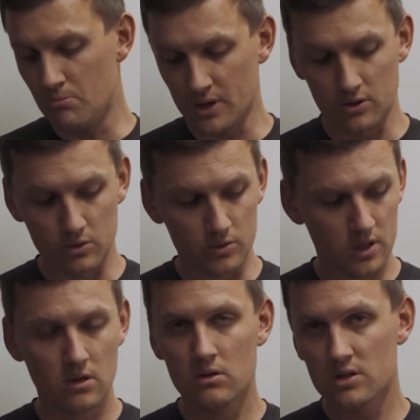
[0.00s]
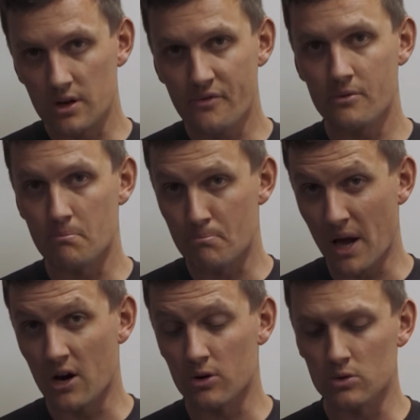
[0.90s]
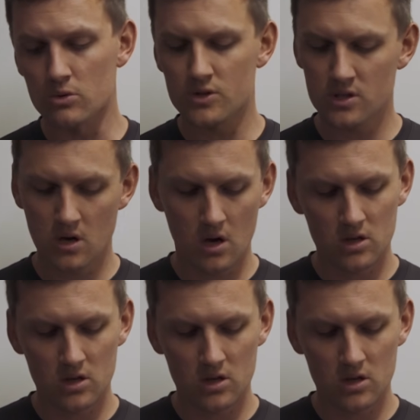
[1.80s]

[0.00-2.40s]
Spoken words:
build different barrels,